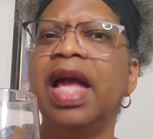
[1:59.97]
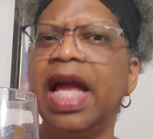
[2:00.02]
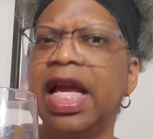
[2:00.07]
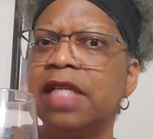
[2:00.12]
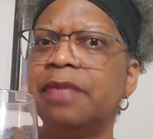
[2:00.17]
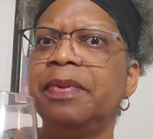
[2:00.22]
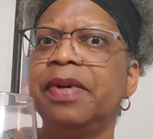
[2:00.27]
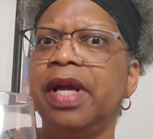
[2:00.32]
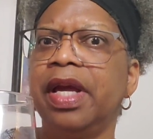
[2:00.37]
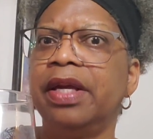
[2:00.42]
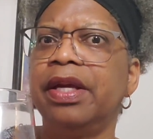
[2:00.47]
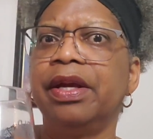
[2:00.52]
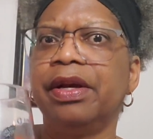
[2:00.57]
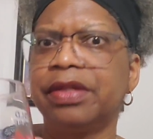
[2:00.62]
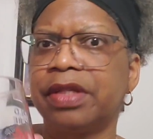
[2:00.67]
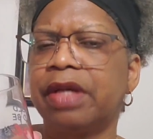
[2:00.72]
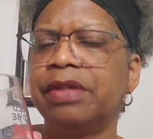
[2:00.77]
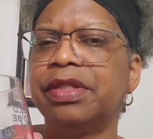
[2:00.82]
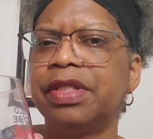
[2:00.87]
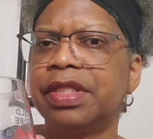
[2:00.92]
it's been 8
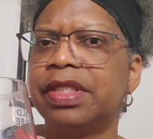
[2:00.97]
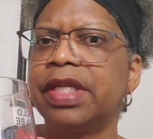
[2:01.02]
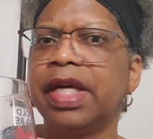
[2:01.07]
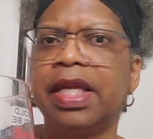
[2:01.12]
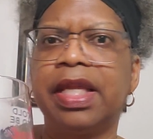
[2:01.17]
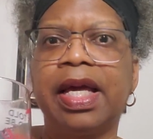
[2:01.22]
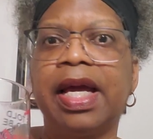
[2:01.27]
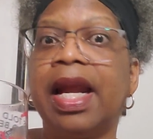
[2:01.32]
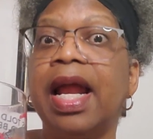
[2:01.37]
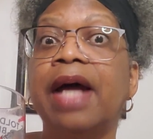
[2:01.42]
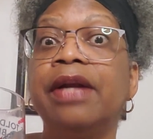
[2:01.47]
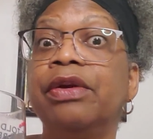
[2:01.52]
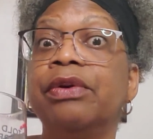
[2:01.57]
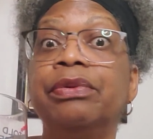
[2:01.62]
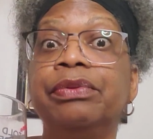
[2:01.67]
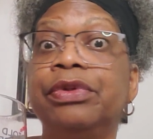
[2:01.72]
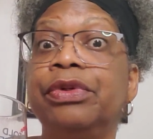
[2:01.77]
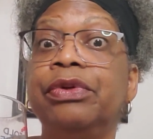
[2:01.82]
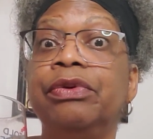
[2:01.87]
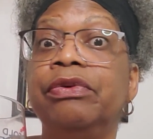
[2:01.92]
years. I'll just say that. I
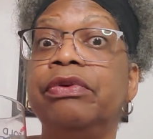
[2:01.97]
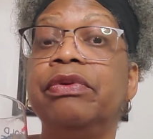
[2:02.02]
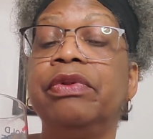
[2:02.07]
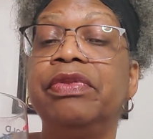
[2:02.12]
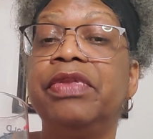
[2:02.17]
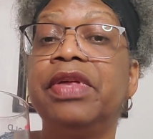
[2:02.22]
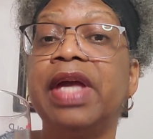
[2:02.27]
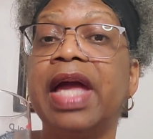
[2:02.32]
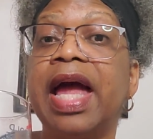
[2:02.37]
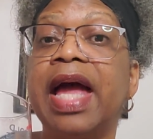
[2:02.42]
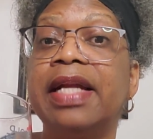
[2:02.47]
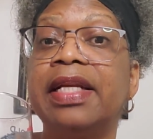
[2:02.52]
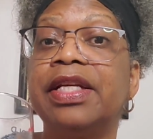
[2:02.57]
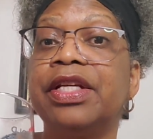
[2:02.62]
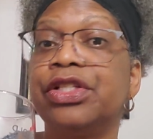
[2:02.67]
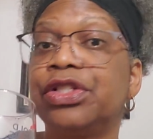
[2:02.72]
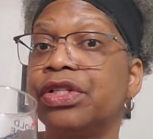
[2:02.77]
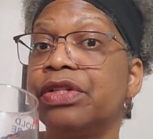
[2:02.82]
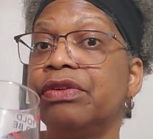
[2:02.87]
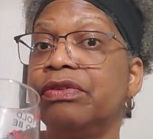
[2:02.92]
don't do the
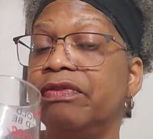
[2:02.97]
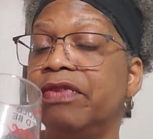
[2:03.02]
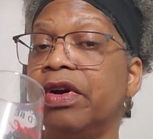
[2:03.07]
addition